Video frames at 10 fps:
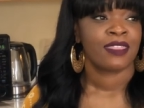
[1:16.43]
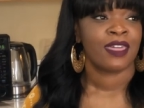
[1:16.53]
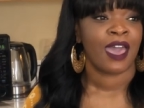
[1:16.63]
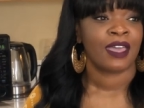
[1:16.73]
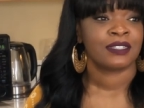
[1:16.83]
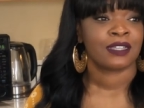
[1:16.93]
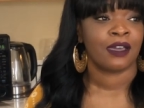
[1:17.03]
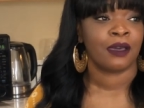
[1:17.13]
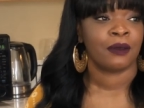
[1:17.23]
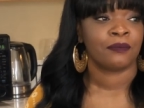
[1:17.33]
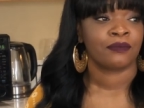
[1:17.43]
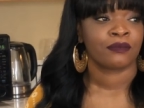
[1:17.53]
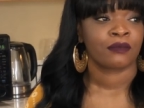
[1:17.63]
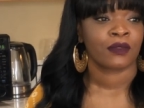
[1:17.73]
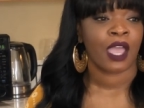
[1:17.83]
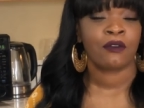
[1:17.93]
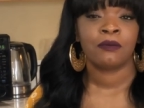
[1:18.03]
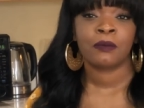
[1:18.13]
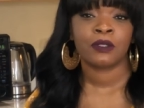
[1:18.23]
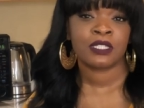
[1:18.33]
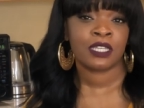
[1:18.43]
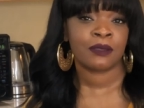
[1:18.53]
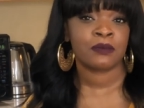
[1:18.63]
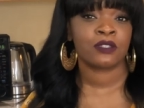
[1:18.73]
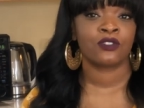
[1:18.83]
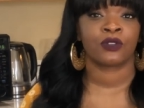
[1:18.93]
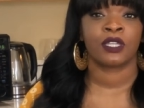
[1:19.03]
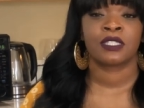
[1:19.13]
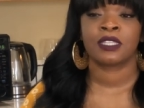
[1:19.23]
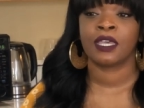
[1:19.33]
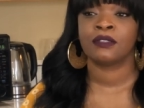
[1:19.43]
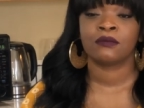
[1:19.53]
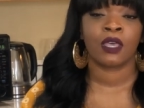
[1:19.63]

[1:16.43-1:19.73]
that um, I remember tips and tricks that